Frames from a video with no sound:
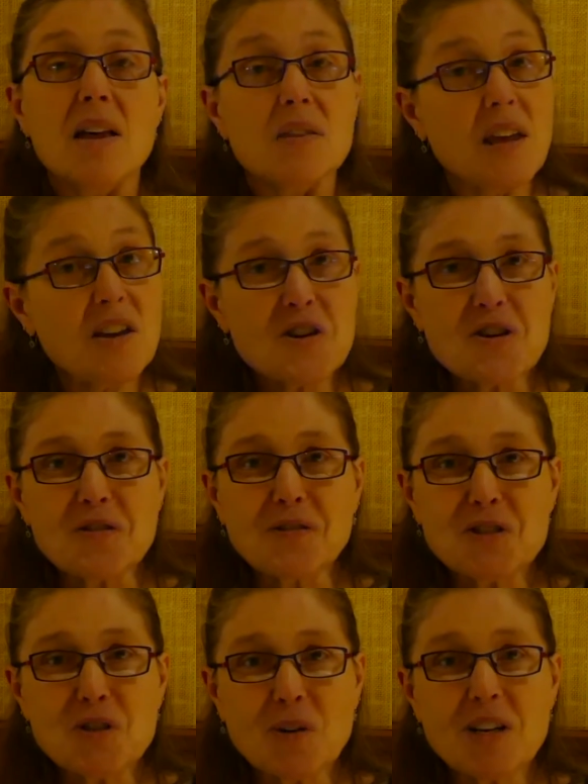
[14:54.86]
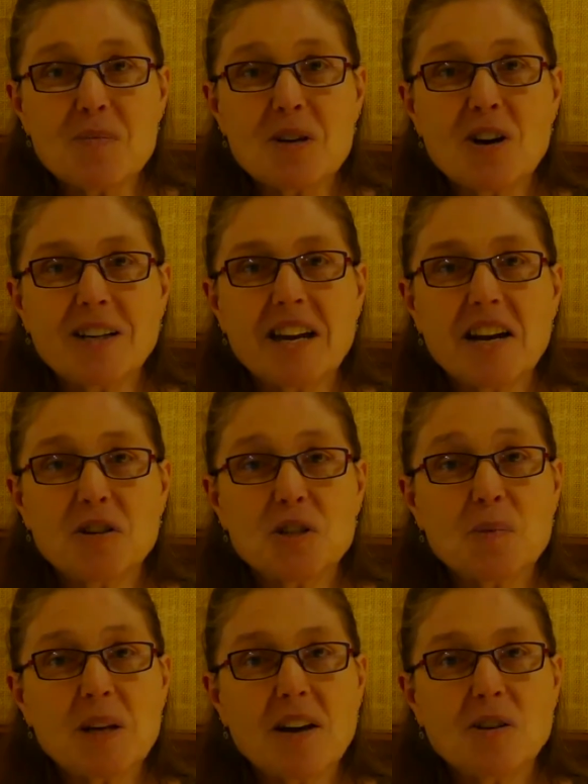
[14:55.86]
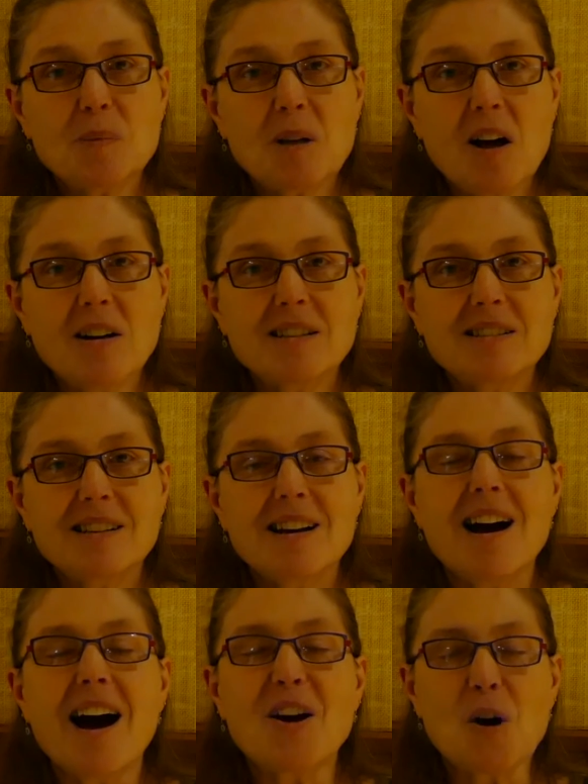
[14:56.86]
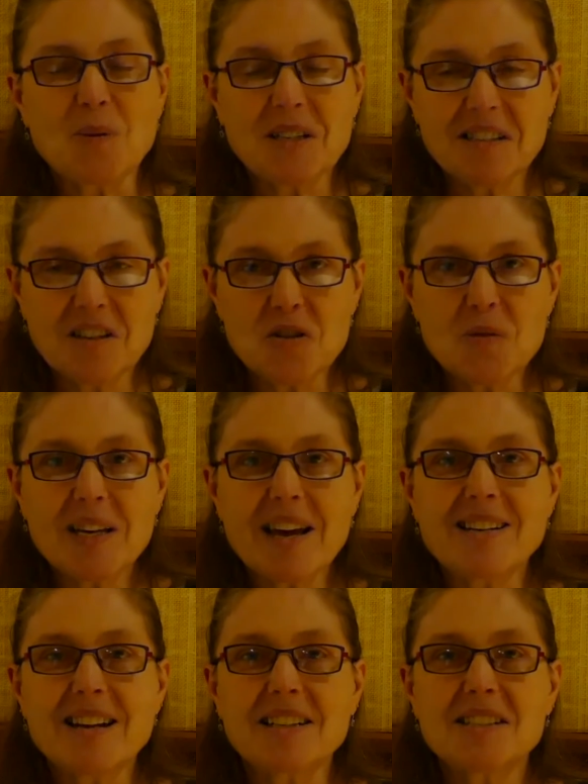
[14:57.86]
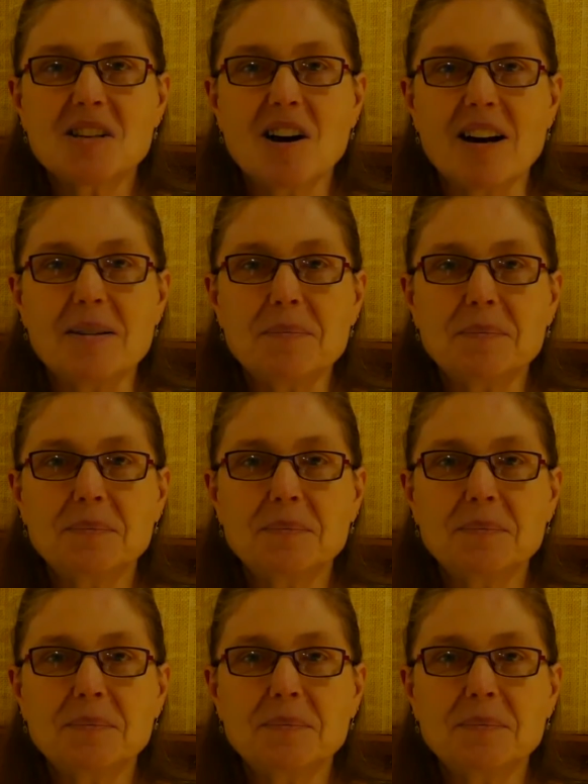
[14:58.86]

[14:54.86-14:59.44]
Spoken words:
Thank you for joining me on Karen's Piano Blog. I hope to see you again next time.